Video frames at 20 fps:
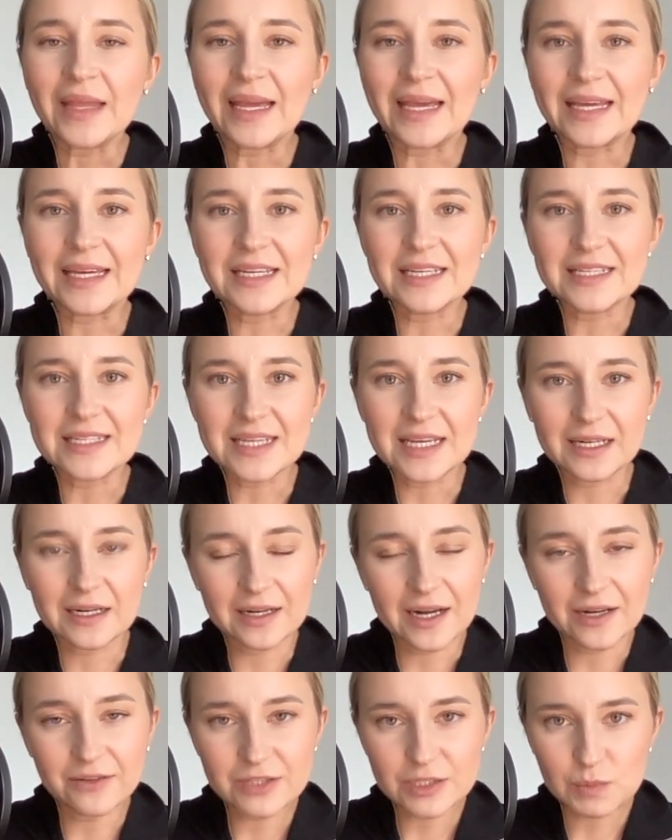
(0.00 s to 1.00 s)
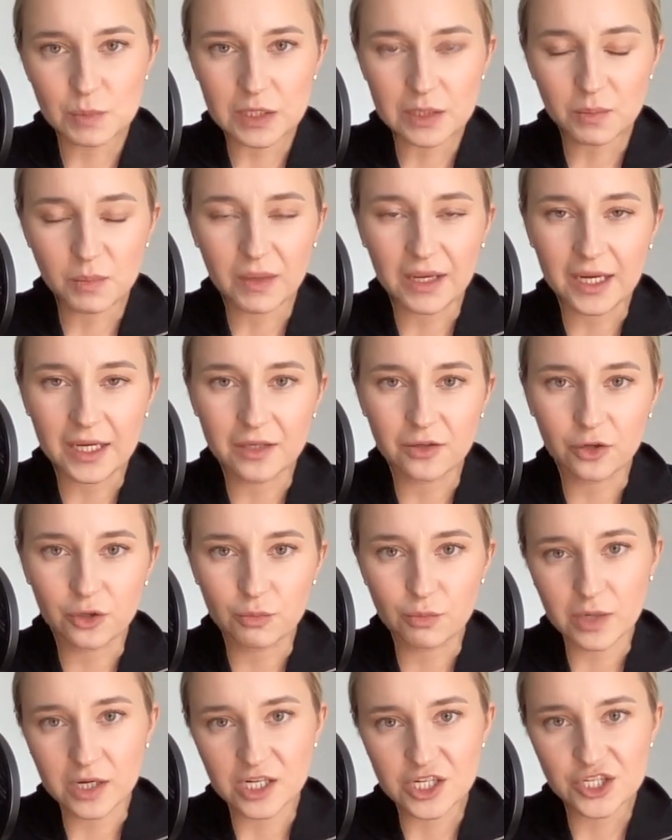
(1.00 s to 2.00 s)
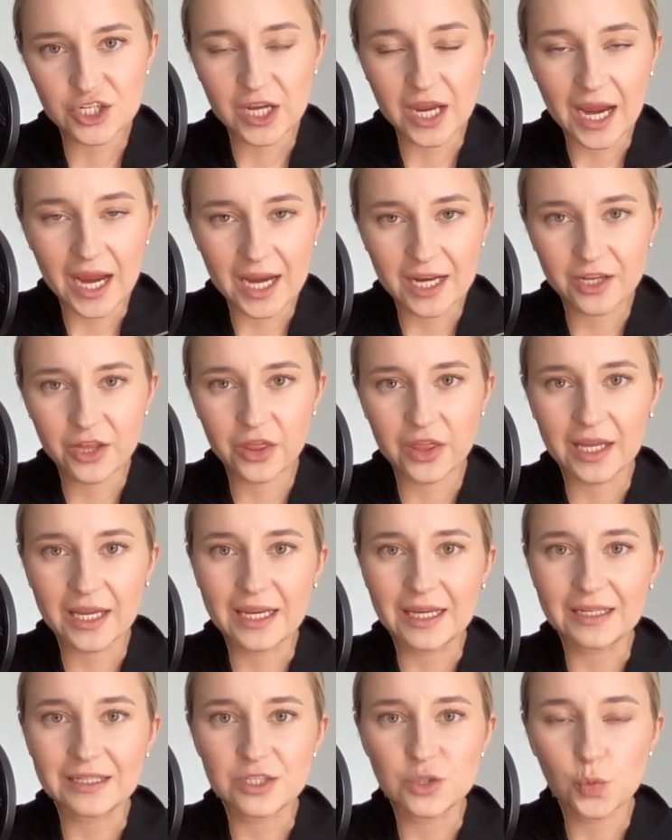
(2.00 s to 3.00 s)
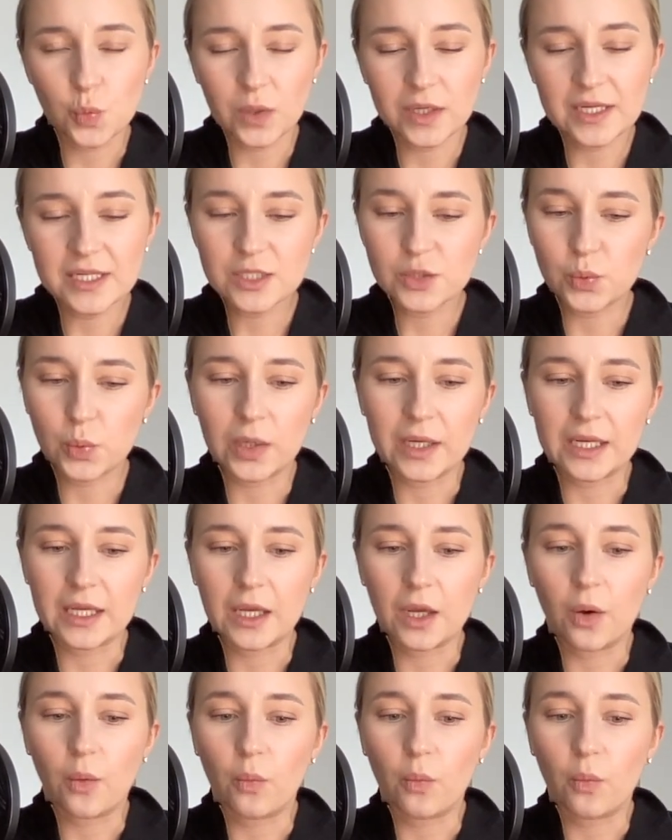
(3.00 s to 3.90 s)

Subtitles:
is an announcement made on March 8th in 2020,